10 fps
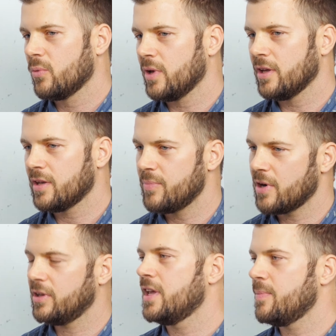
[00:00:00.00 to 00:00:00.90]
We can
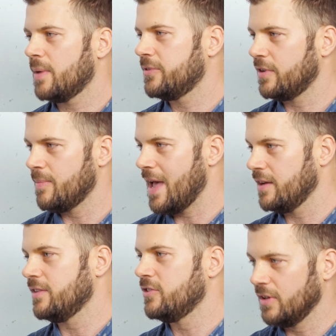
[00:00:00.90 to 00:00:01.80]
barely keep up to
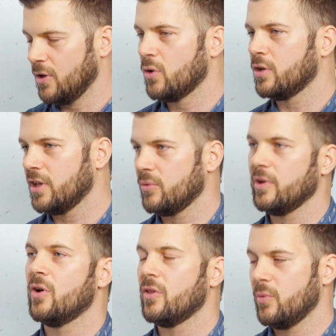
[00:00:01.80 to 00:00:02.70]
demand locally, and
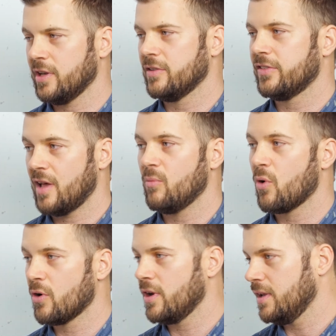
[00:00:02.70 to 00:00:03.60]
we know that we could sell
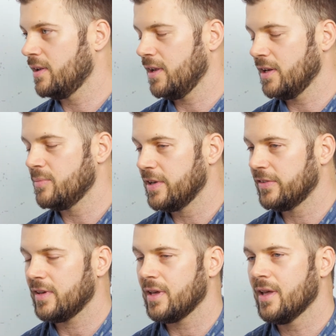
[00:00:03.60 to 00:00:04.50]
more in
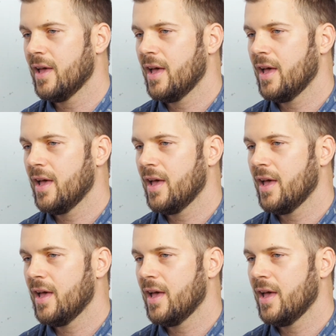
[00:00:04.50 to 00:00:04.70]
BC.